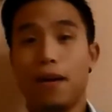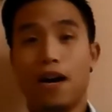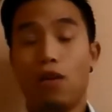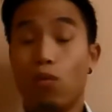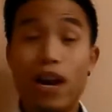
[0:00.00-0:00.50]

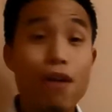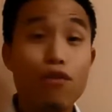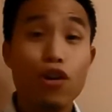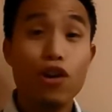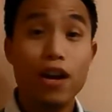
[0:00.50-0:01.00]
But
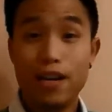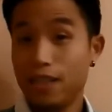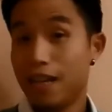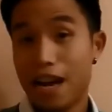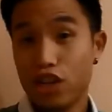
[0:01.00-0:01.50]
whatever it
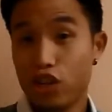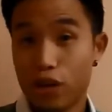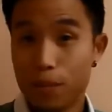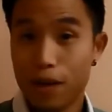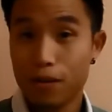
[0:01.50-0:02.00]
is that I
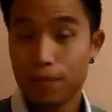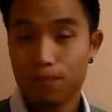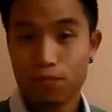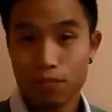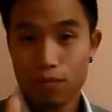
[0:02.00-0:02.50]
share
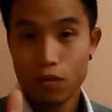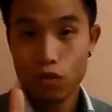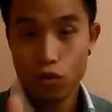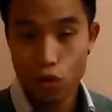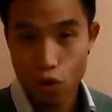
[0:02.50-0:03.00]
about,
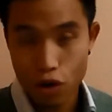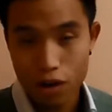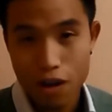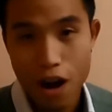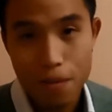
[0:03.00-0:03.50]

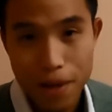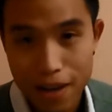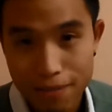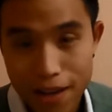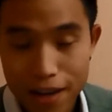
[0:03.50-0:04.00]
your
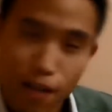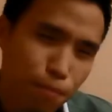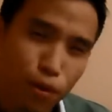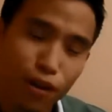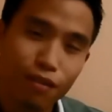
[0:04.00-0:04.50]
comment and
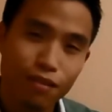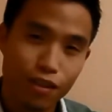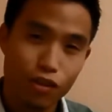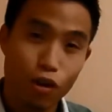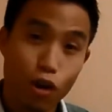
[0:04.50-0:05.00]
input
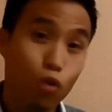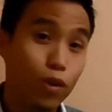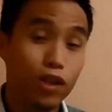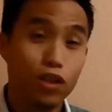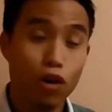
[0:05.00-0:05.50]
is
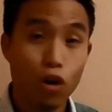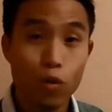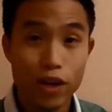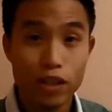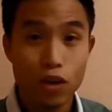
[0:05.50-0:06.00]
always,
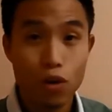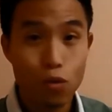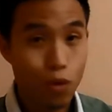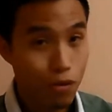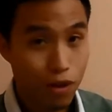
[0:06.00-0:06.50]
always
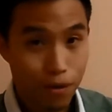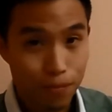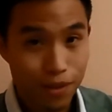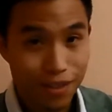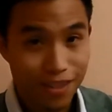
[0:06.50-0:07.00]
welcome.
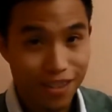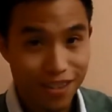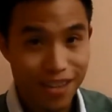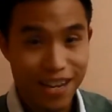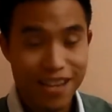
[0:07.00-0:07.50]

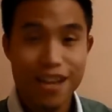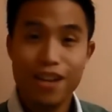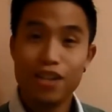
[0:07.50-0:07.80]
Okay?